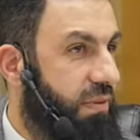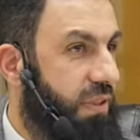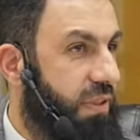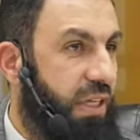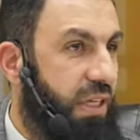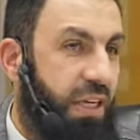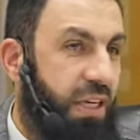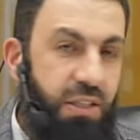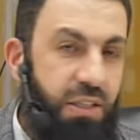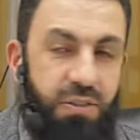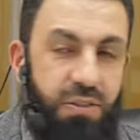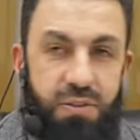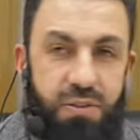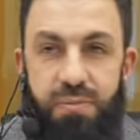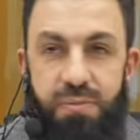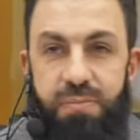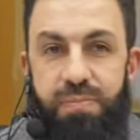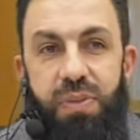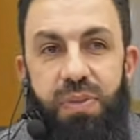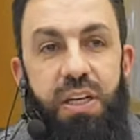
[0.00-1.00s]
Eid
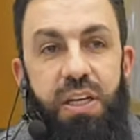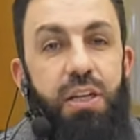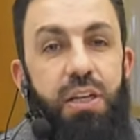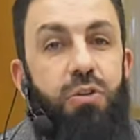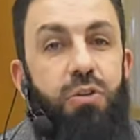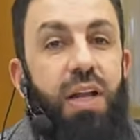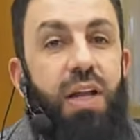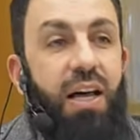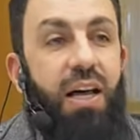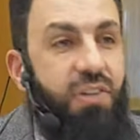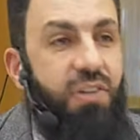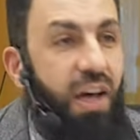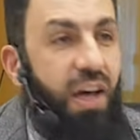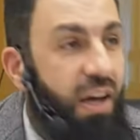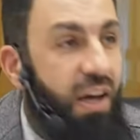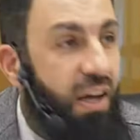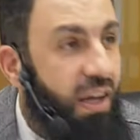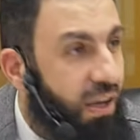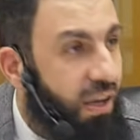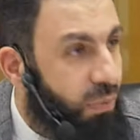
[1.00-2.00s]

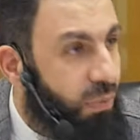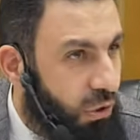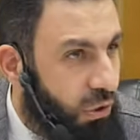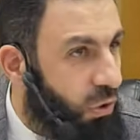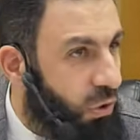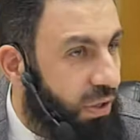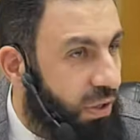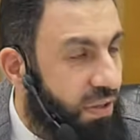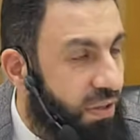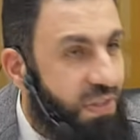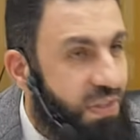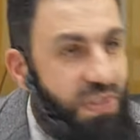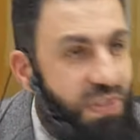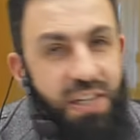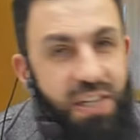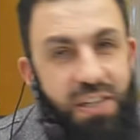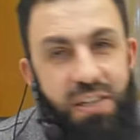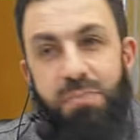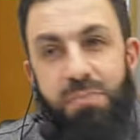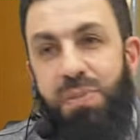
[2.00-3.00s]
al-Adha, we call it. The
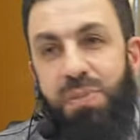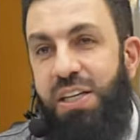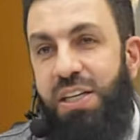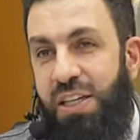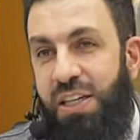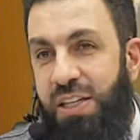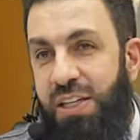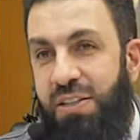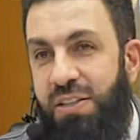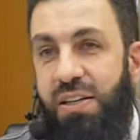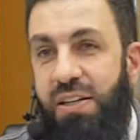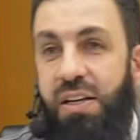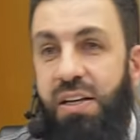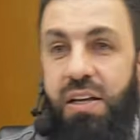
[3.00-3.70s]
second big Eid